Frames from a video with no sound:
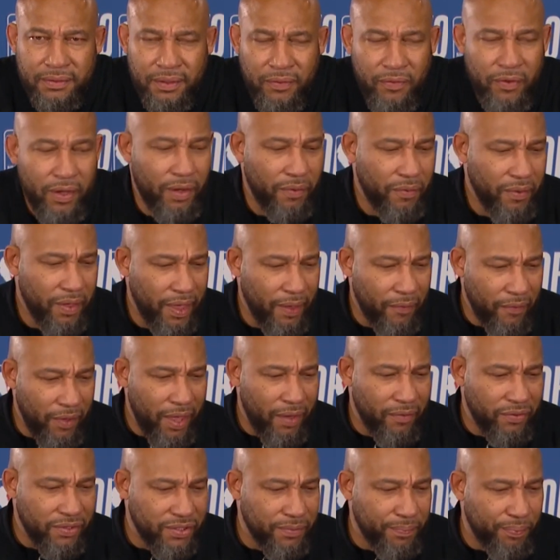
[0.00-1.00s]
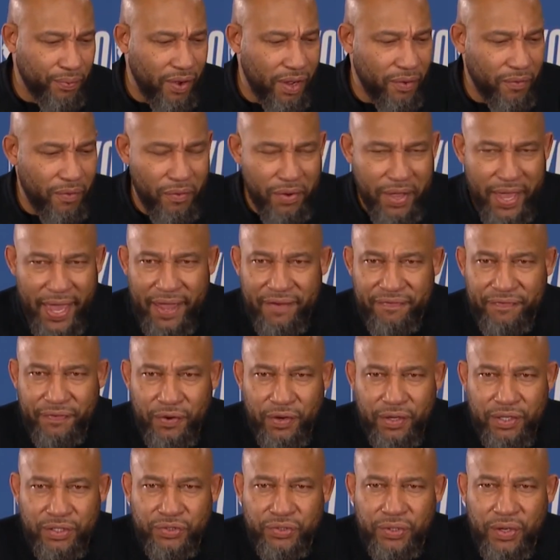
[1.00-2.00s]
Well, we, we, it was a point where we had
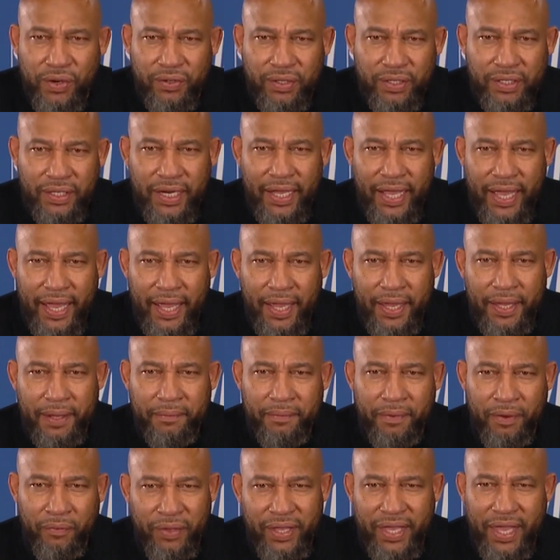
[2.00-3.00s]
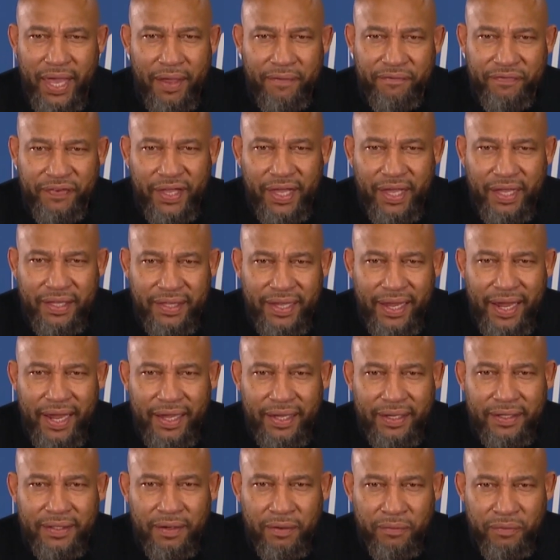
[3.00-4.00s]
full control of the game, and we can't forget
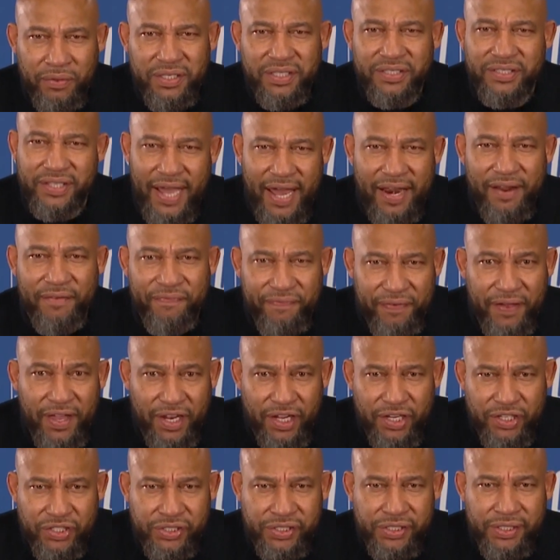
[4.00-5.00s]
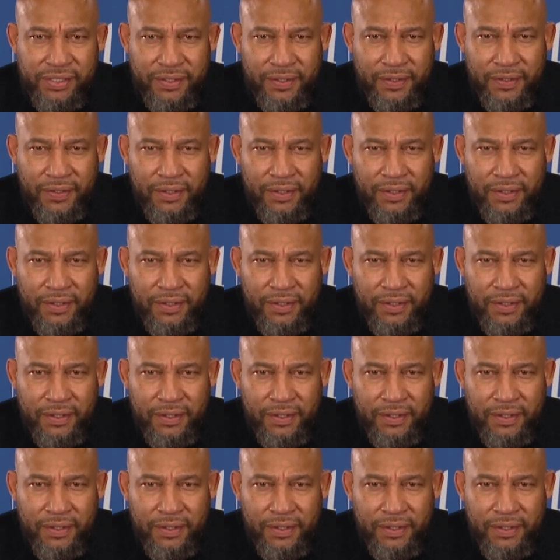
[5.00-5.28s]
that. And we just got to finish.